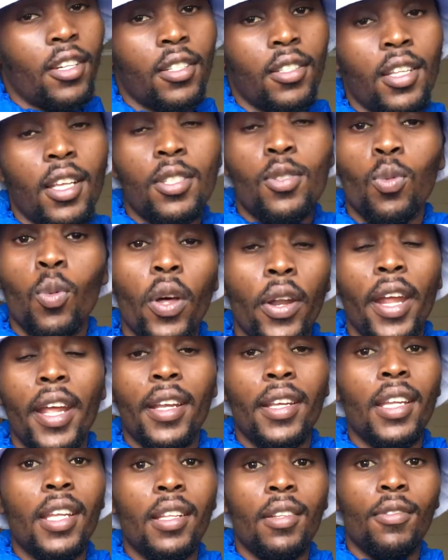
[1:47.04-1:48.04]
That's what I
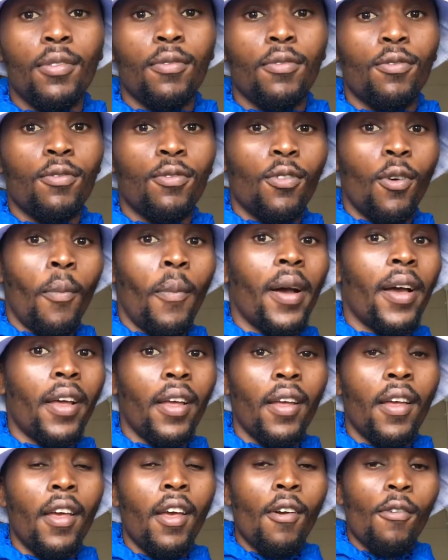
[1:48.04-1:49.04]
need
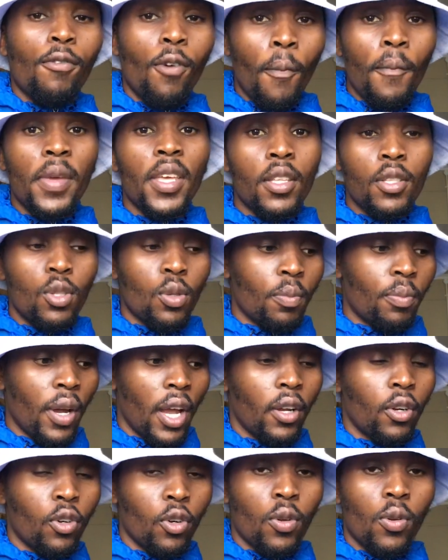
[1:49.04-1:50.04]
for me to buy
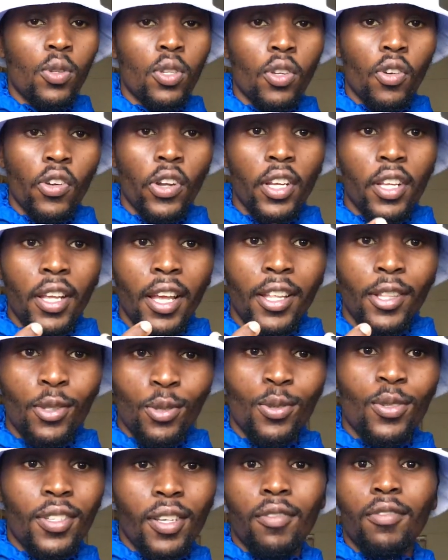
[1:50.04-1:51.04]
grocery and
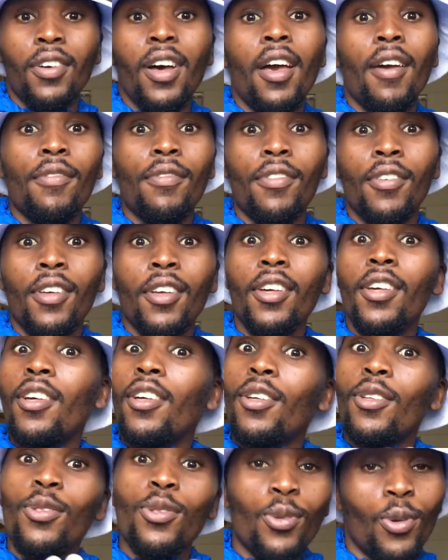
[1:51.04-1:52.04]
to survive
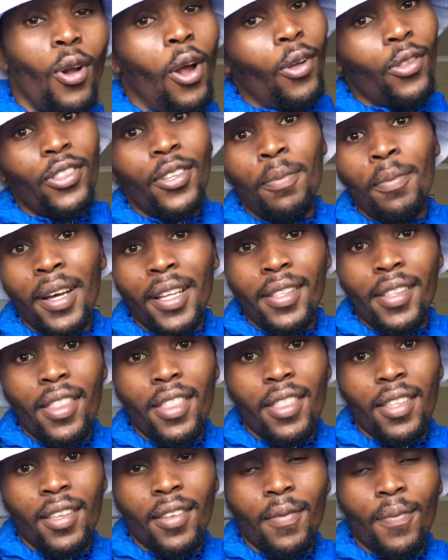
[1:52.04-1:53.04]
throughout the month.
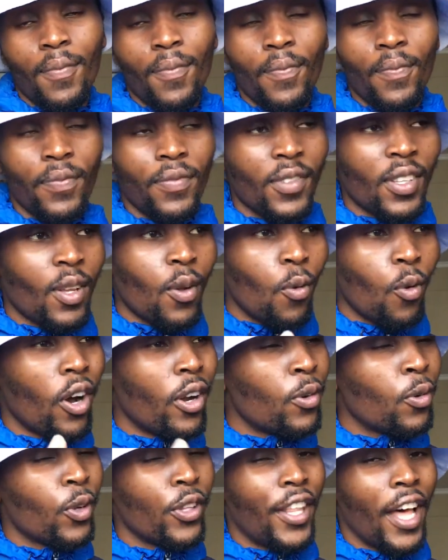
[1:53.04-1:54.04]

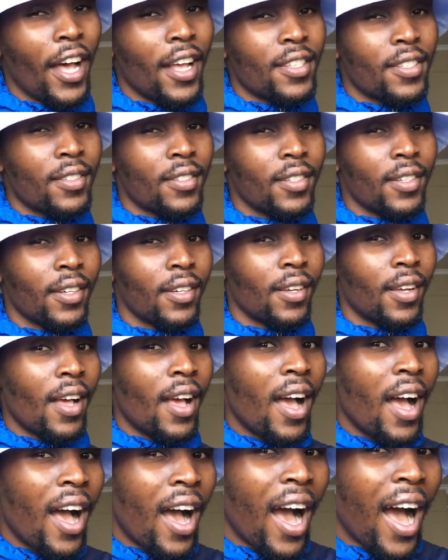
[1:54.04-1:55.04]
One would ask,
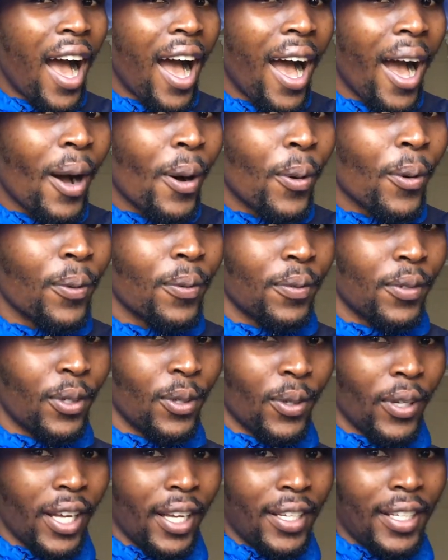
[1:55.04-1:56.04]
how,
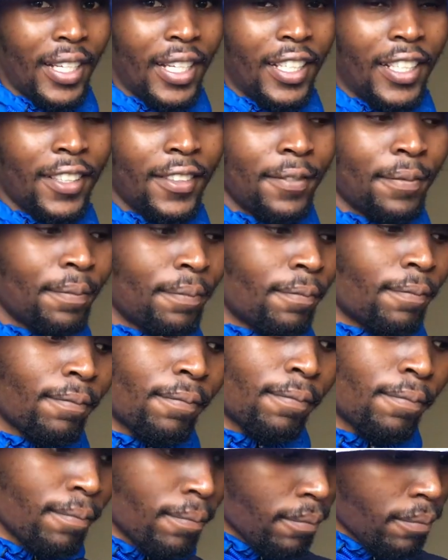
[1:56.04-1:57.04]
Lungani?
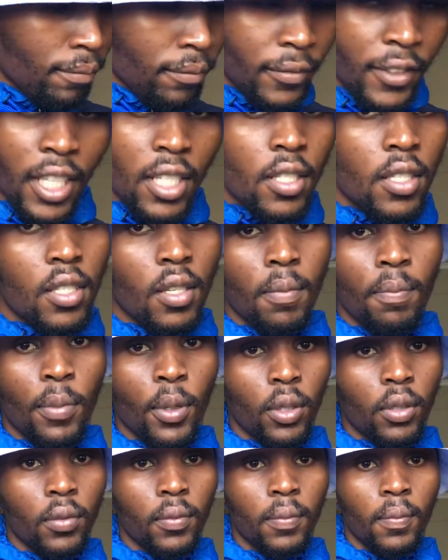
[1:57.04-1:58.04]
It's
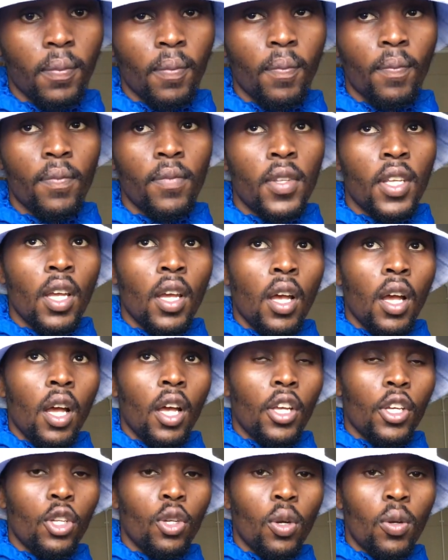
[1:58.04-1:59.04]
simple.
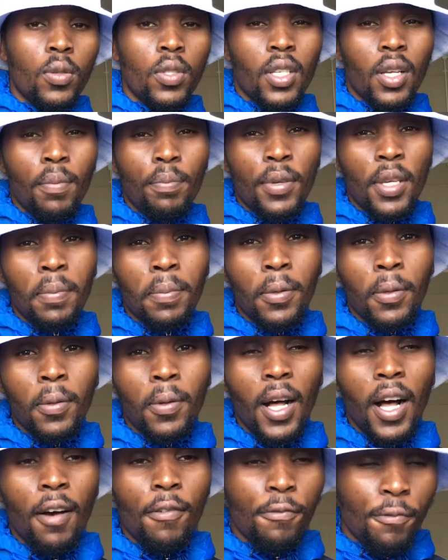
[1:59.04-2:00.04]
You know, some
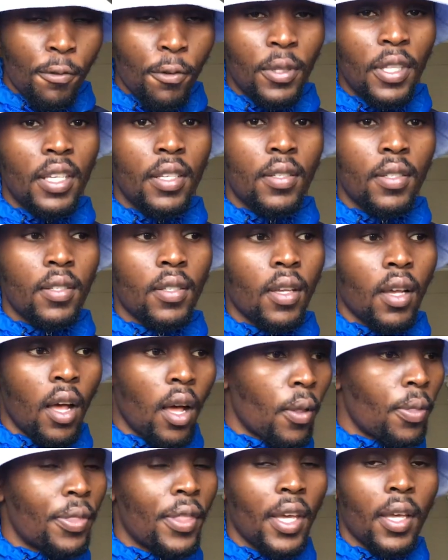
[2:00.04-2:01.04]
people are foodies
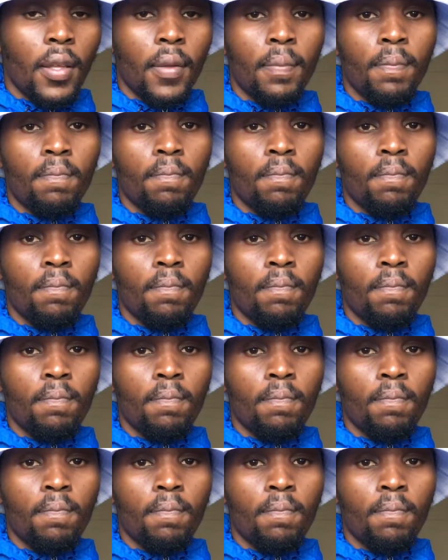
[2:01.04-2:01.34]
out there.